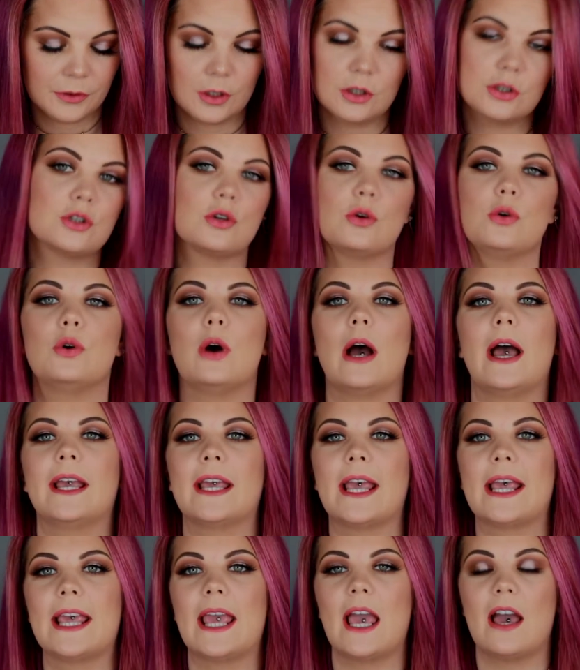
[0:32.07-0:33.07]
So I
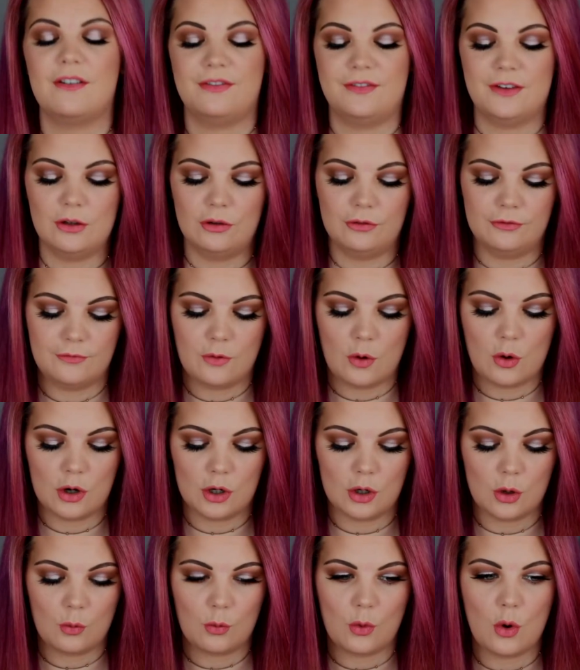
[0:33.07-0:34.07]
can get a feel
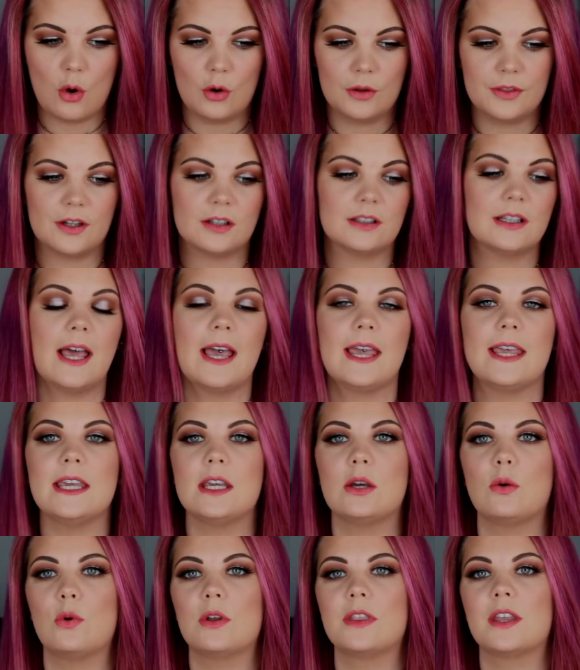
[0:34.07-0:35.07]
for what they're like,
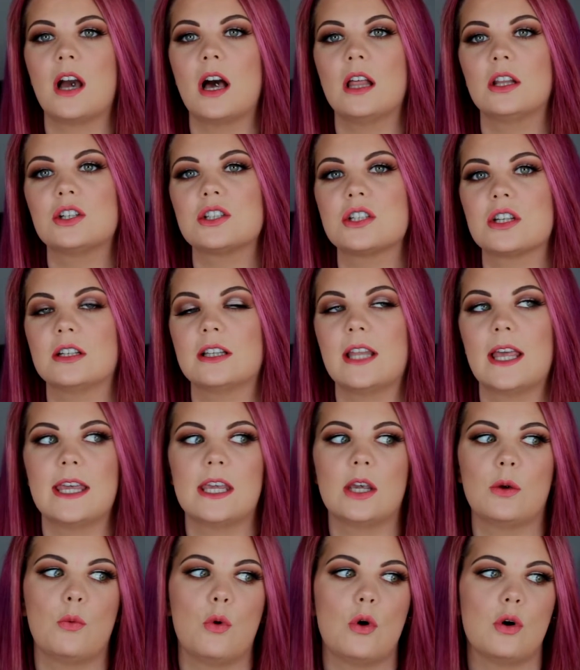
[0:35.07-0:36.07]
what the colours are
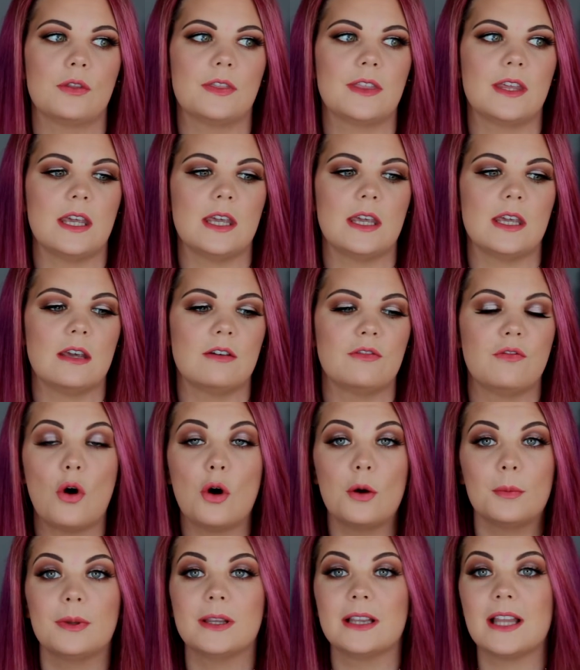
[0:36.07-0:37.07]
like, what the
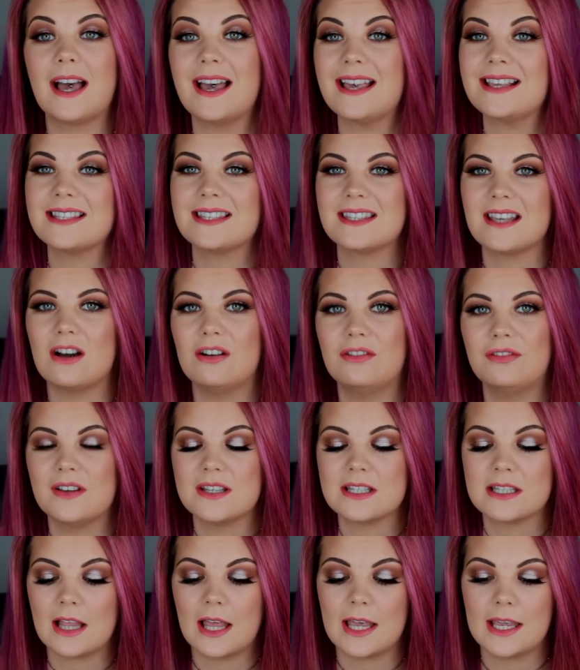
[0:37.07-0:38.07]
formula itself
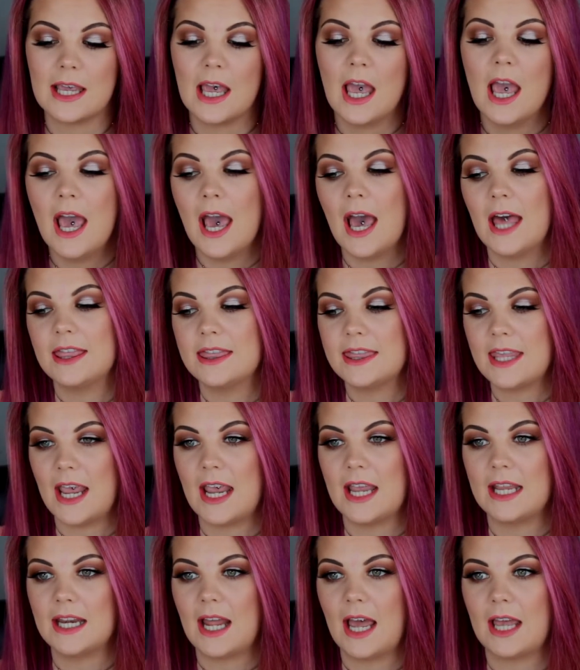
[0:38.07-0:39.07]
is like, and
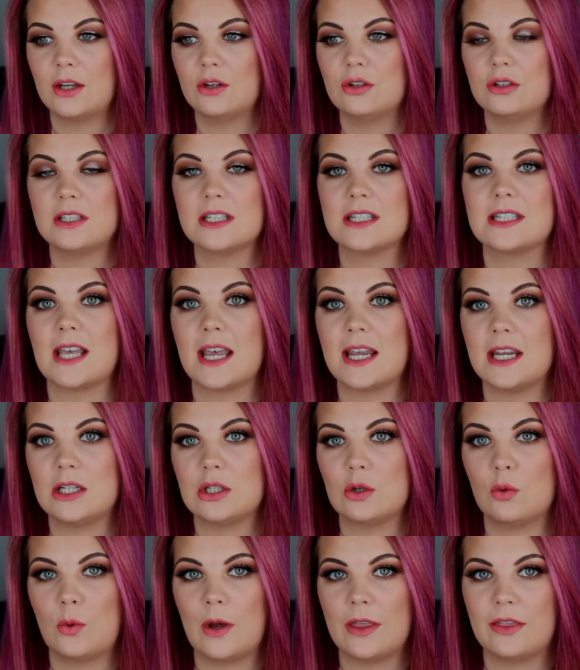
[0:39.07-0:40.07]
then I could decide
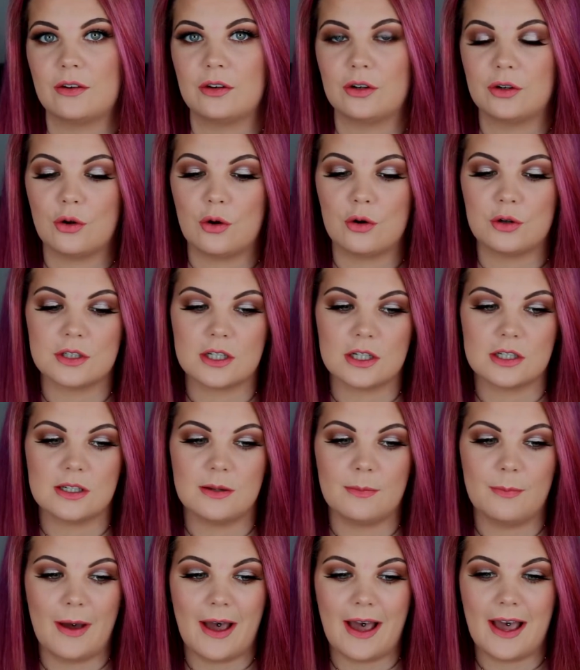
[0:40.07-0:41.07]
whether or not
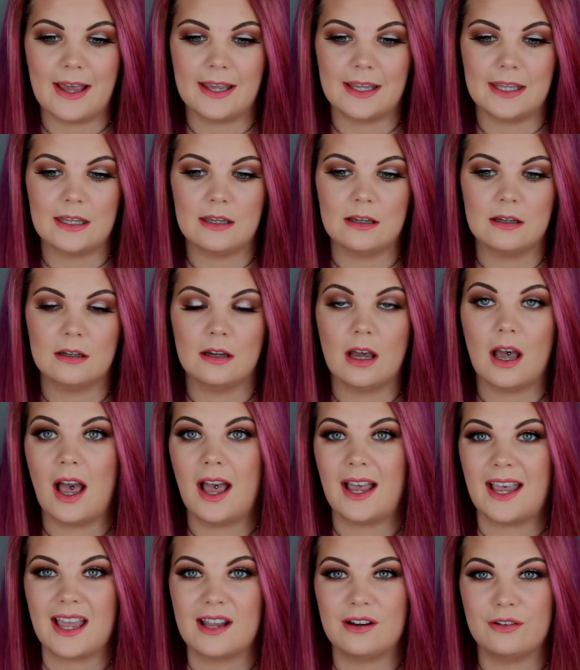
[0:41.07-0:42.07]
to buy
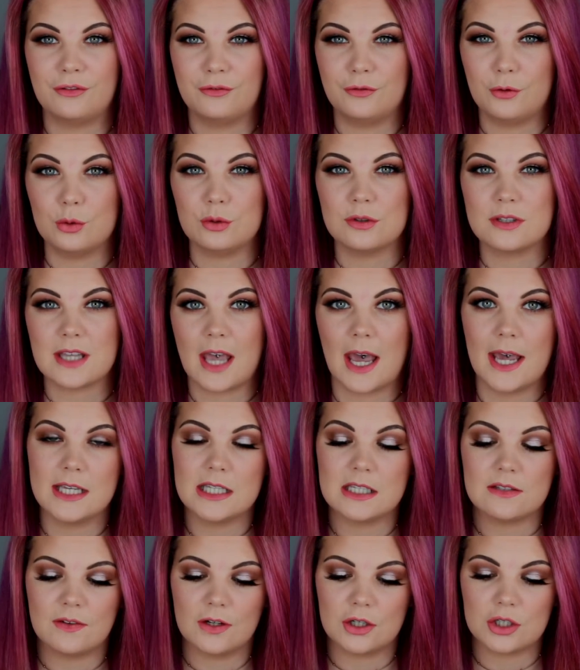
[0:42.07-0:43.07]
a kind of full
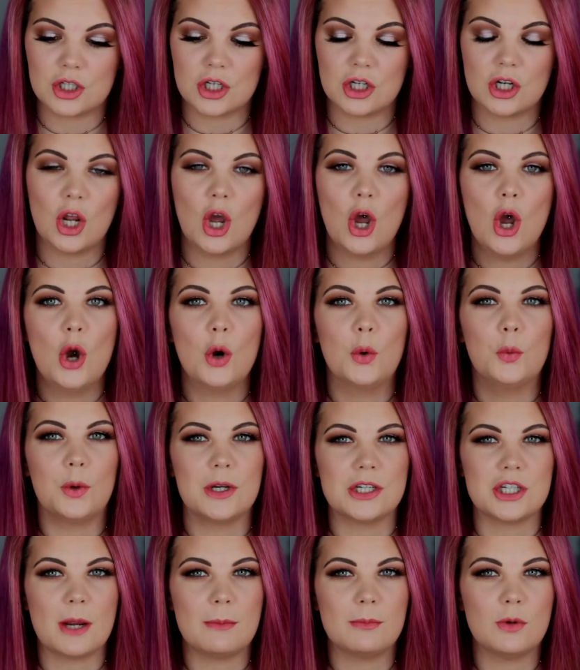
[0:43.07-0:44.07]
size version,
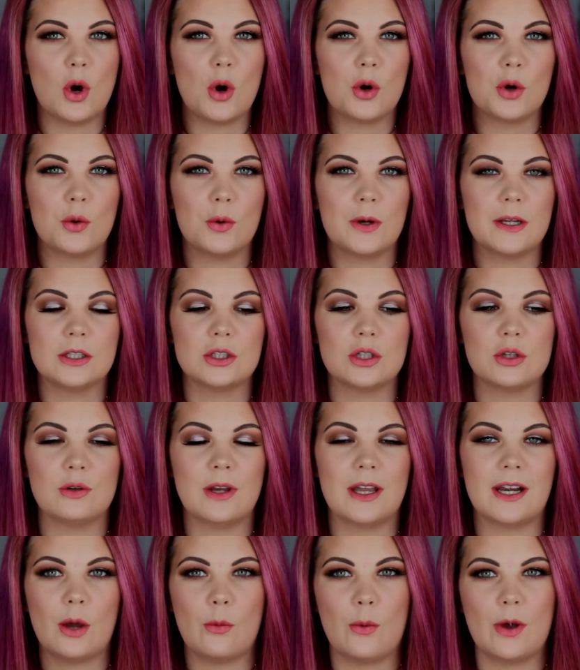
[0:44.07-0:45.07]
which I'm not going to,
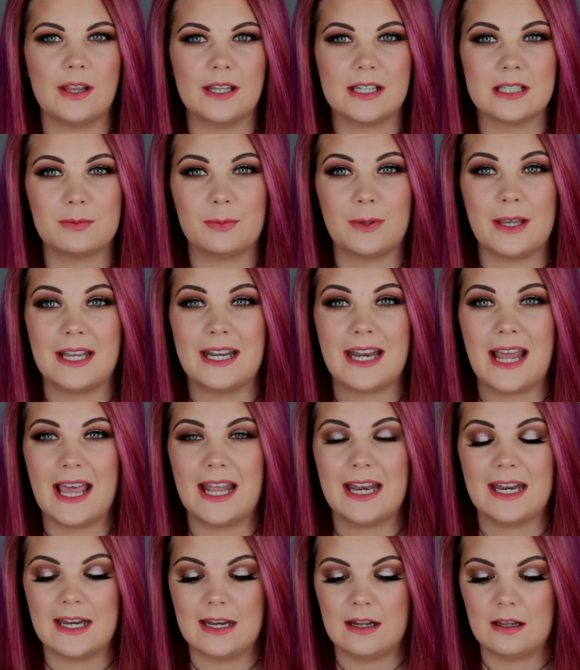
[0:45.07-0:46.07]
and I will explain
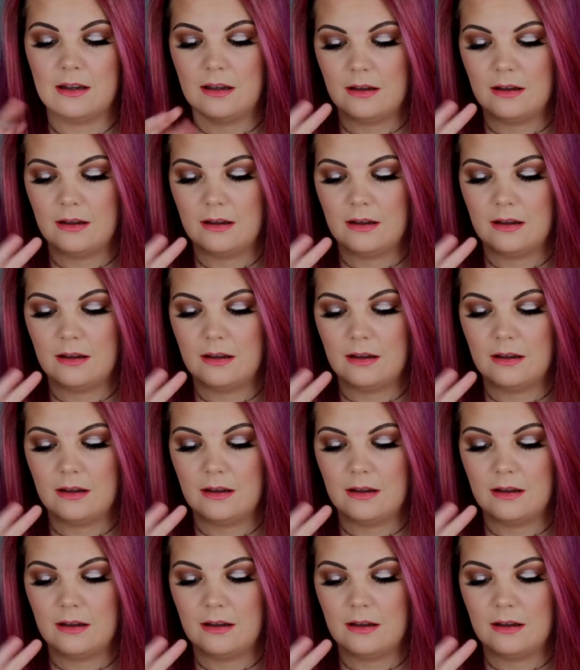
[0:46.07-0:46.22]
in